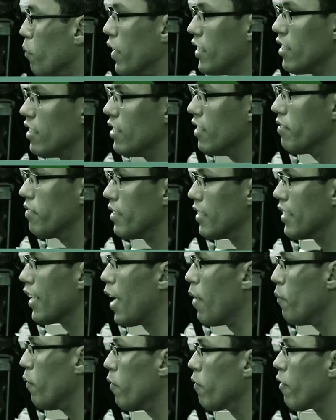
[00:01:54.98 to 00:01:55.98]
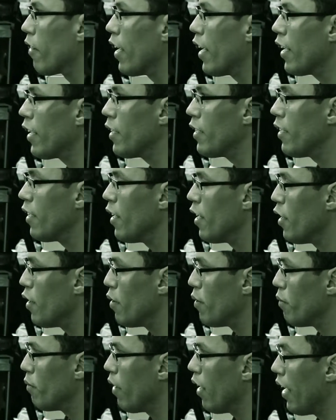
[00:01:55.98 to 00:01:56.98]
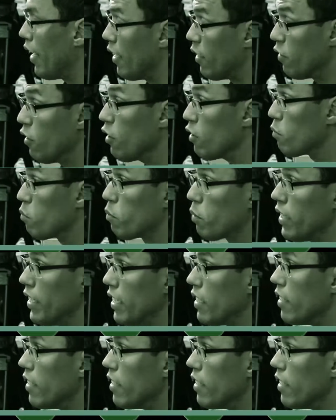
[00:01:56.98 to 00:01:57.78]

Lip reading: much different type of grind, and it looked pretty